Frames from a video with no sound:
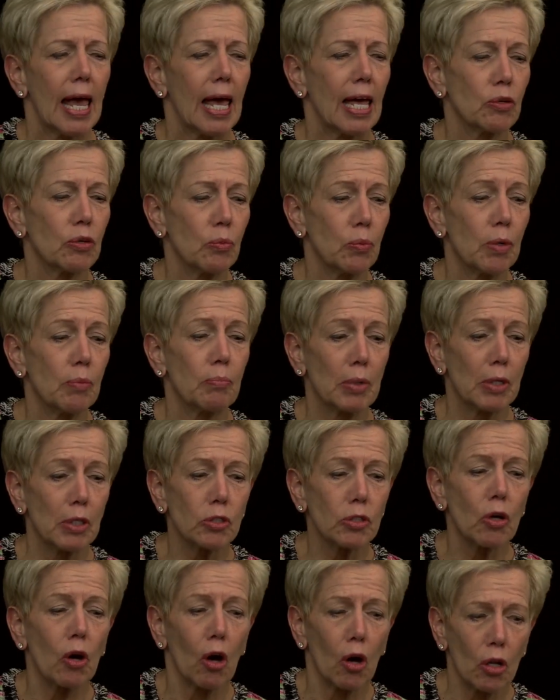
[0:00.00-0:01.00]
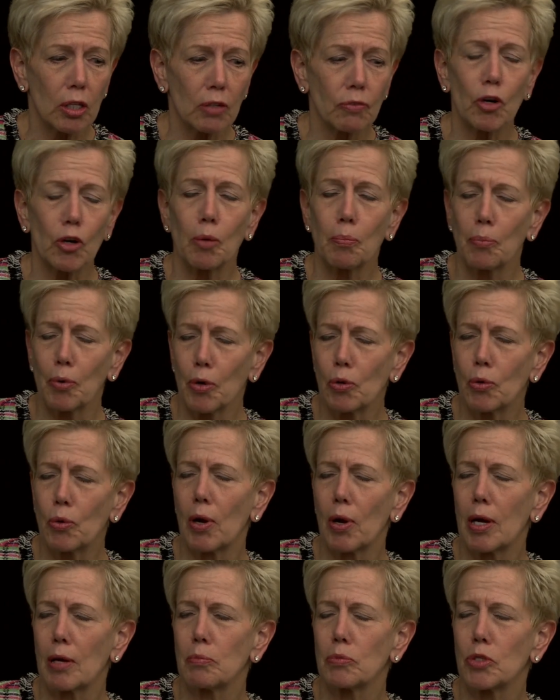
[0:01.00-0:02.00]
And we build all of our
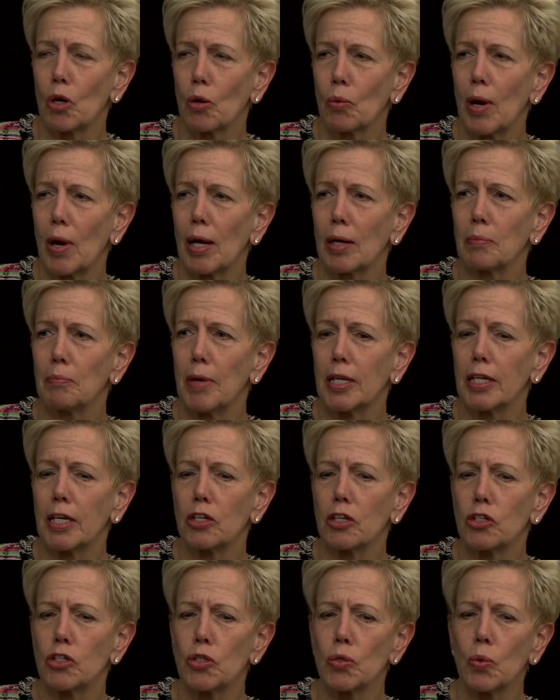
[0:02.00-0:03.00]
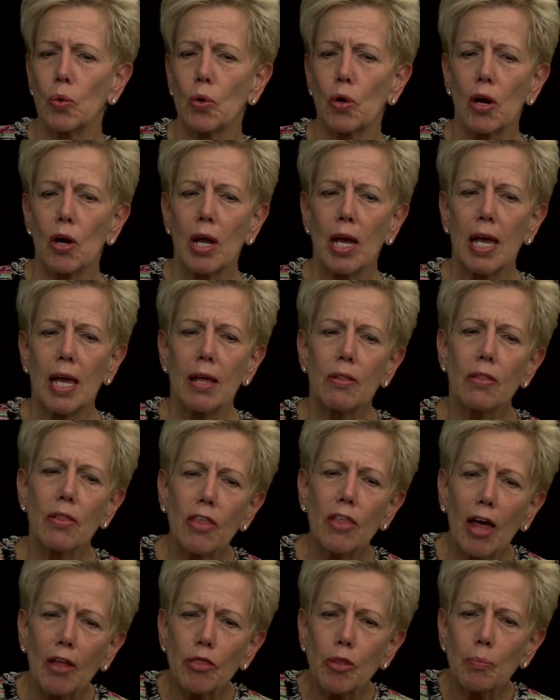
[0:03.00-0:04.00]
programs around making sure
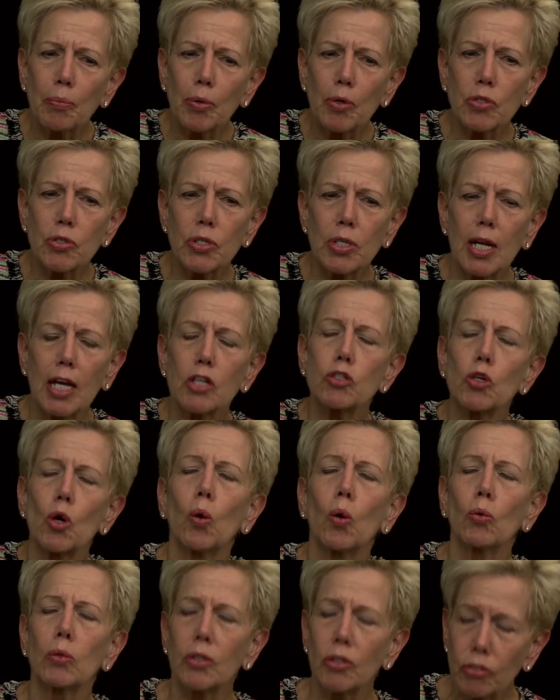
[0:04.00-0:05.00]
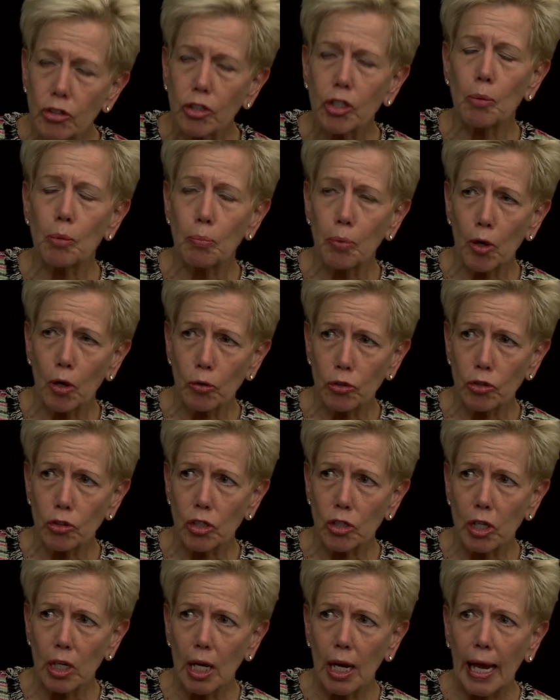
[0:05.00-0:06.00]
that the person has a holistic
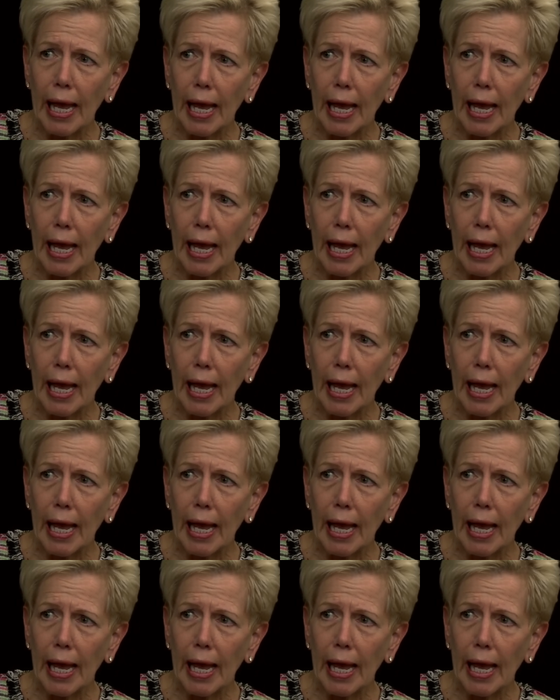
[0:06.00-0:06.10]
approach,